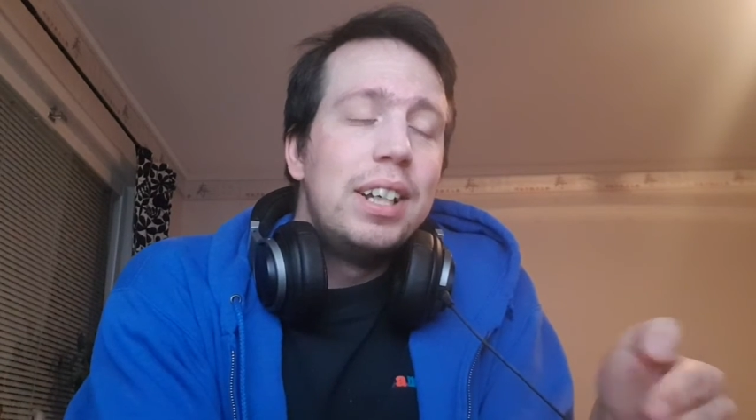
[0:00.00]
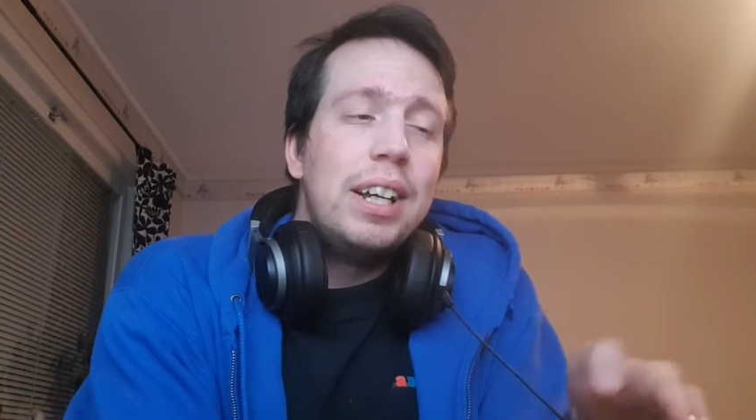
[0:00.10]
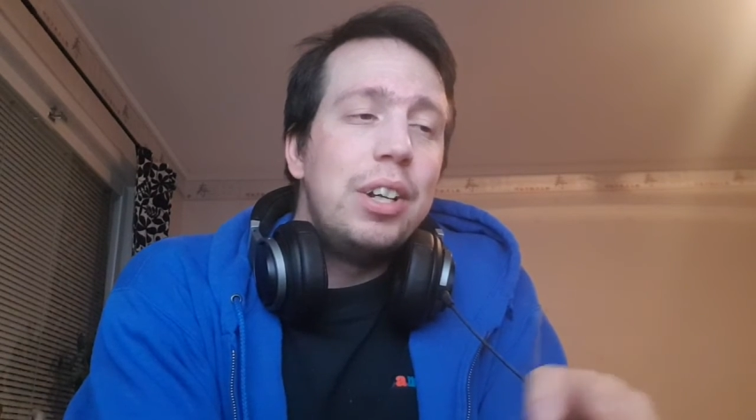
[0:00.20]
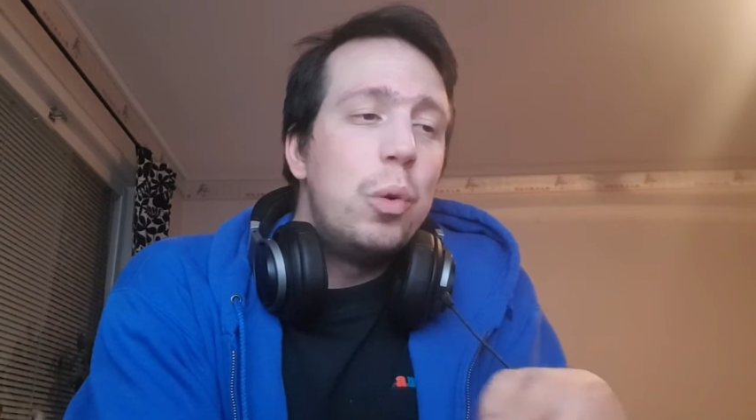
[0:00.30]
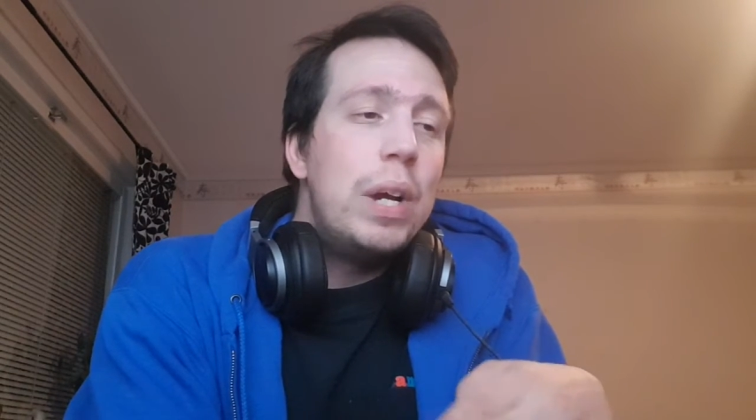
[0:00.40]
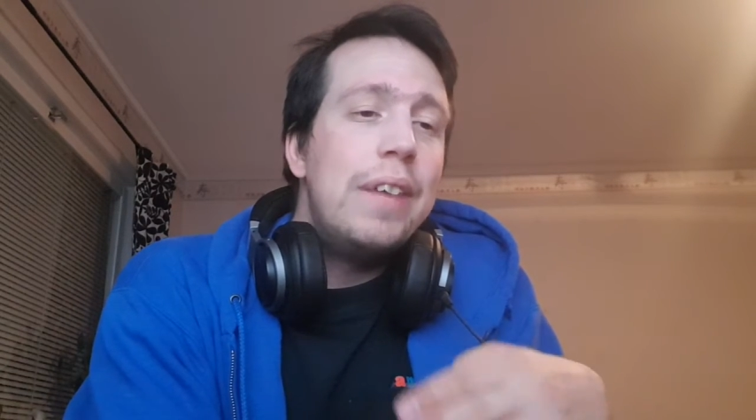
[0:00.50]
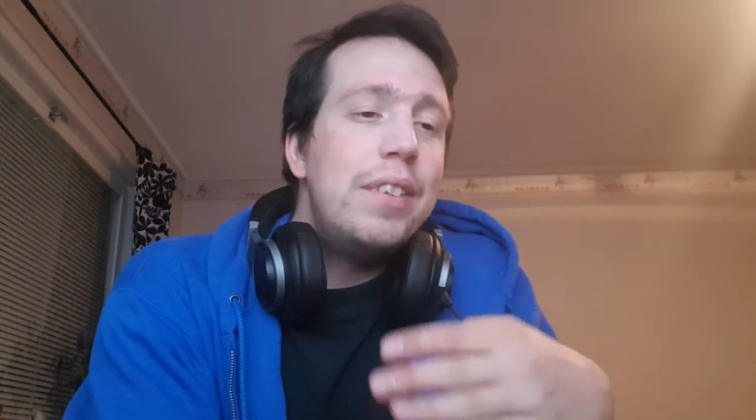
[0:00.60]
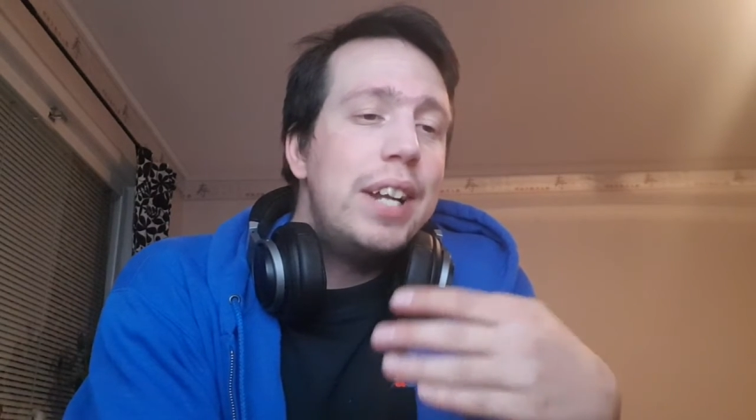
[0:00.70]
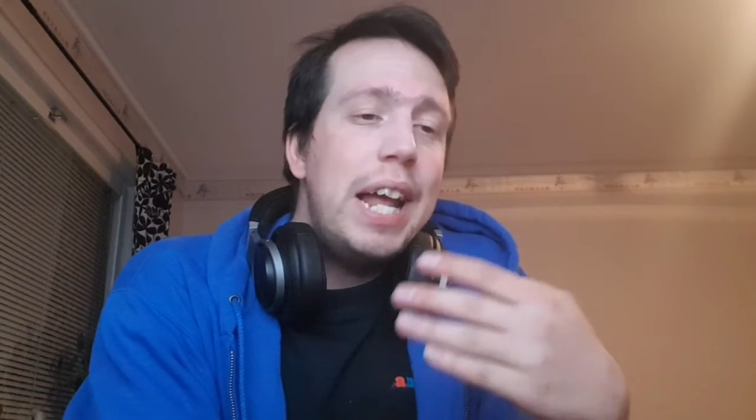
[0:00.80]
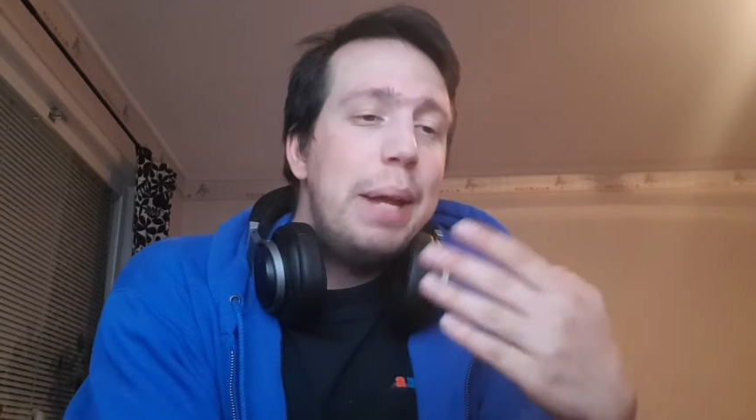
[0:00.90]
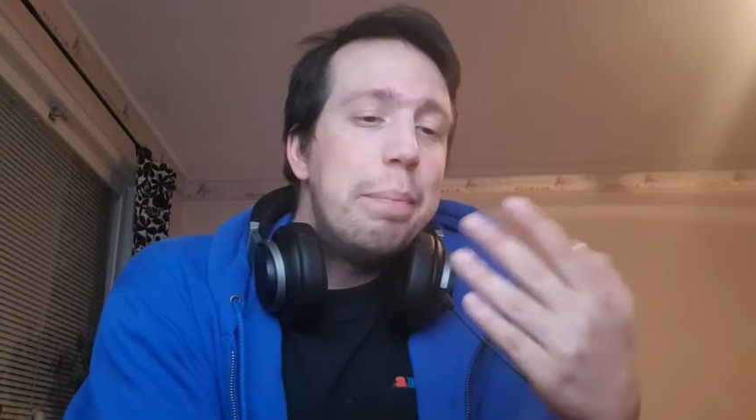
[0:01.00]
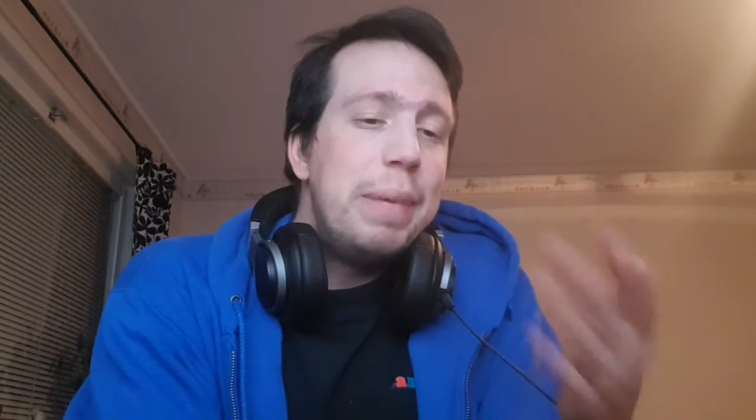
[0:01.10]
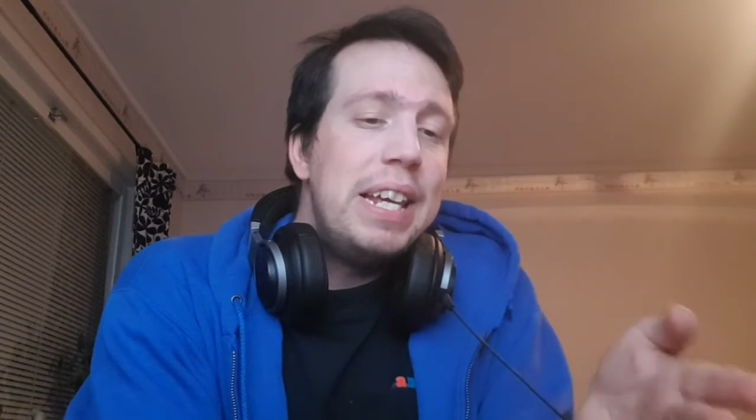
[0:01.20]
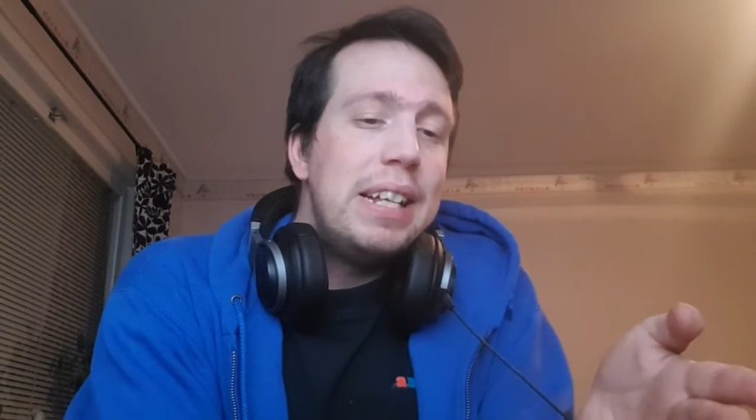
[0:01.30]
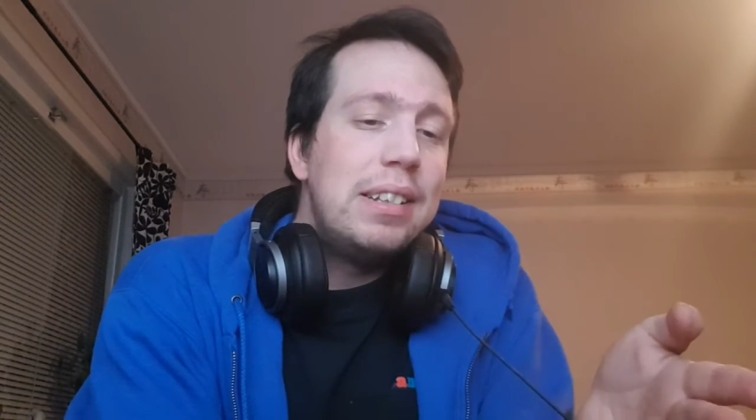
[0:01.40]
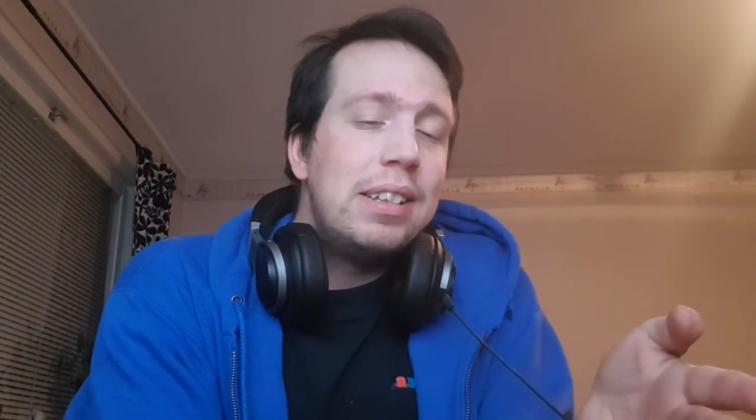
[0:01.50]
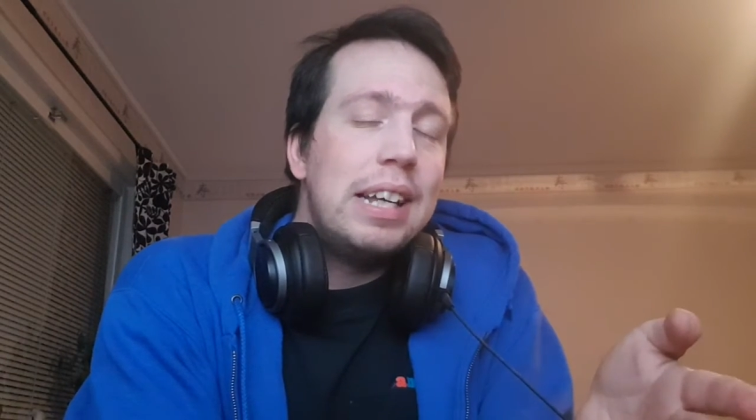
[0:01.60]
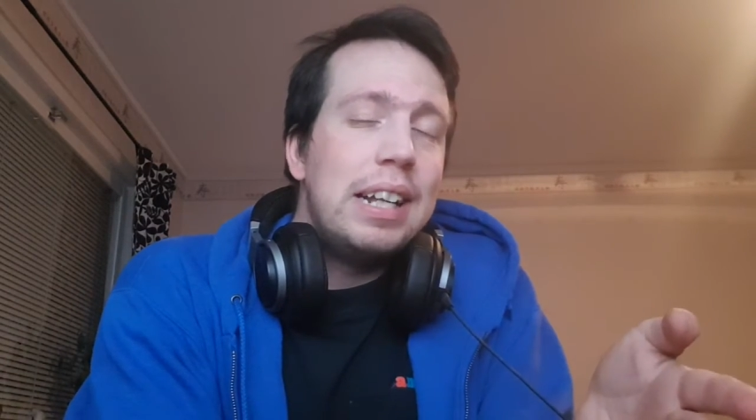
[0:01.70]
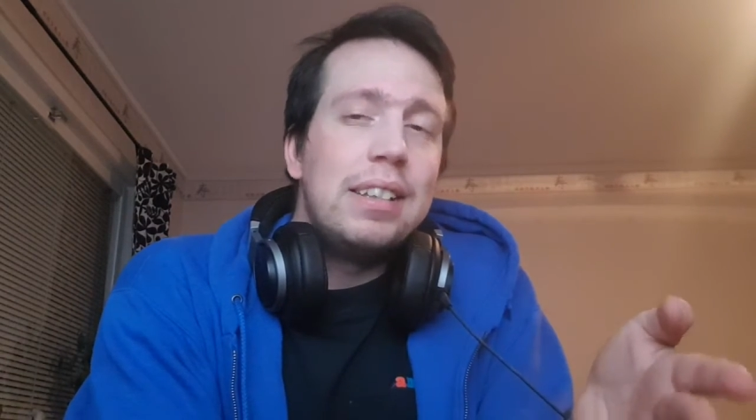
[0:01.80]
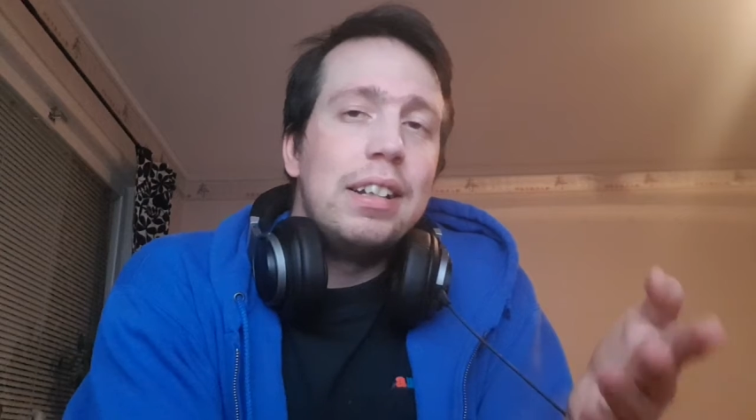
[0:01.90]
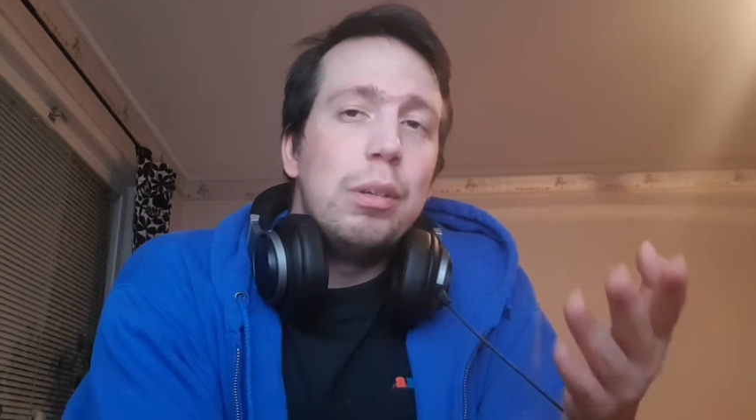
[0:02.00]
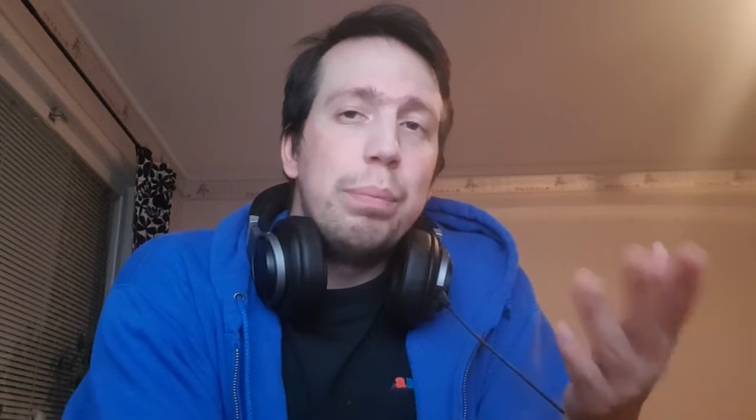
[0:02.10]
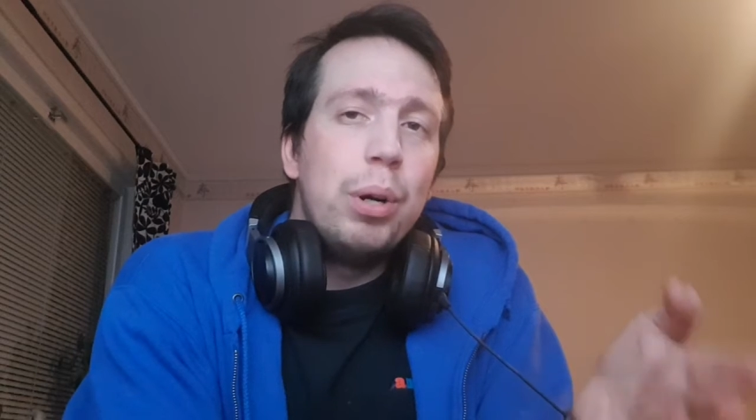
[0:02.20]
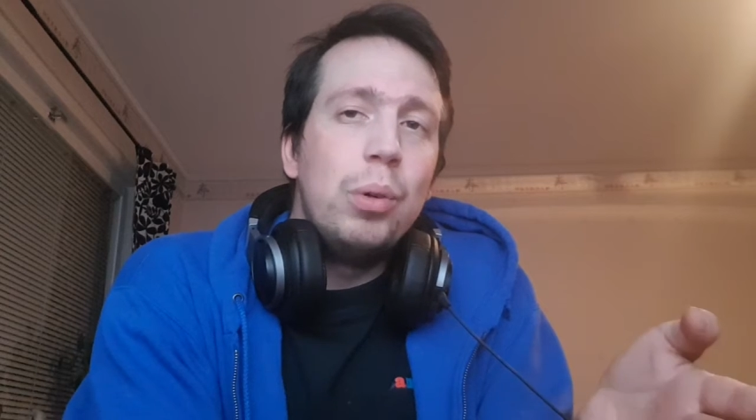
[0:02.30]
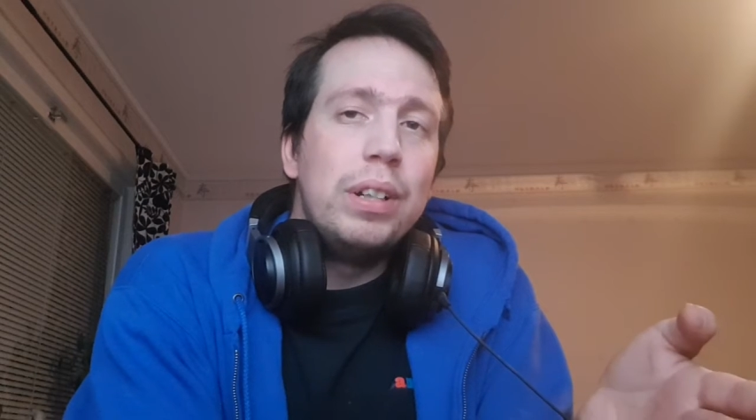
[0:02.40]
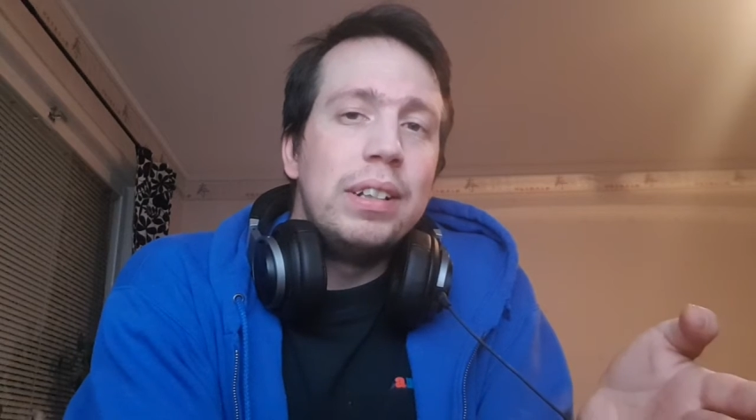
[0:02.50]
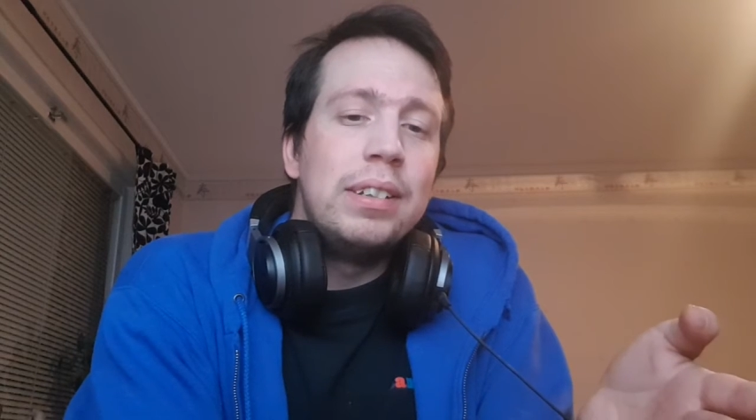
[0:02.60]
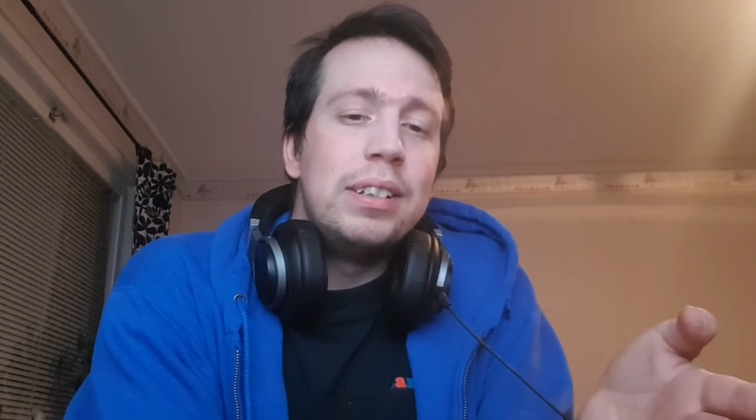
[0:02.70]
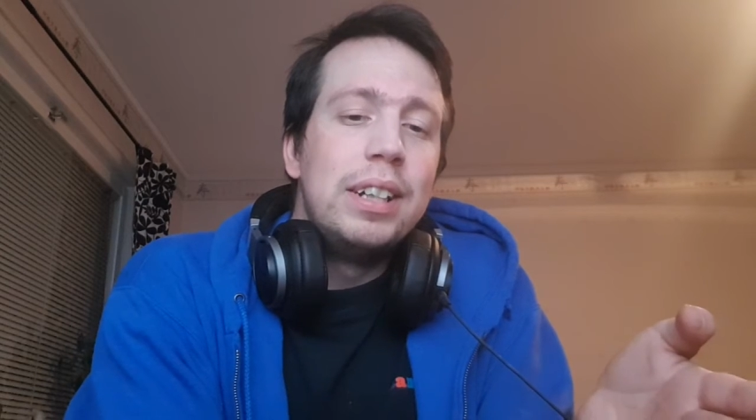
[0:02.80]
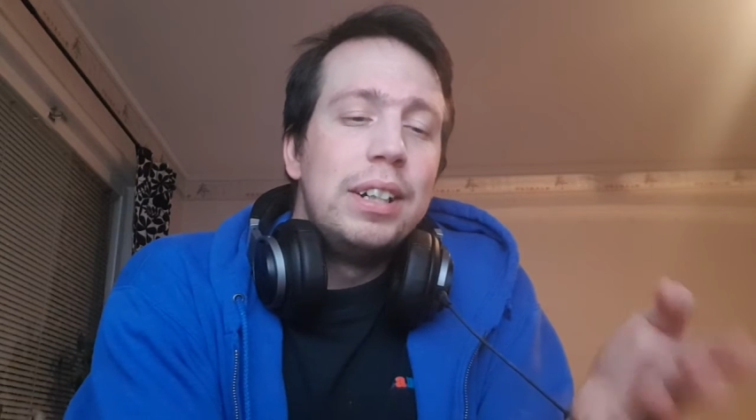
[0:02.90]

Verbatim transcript: And whoever they meet as an opponent,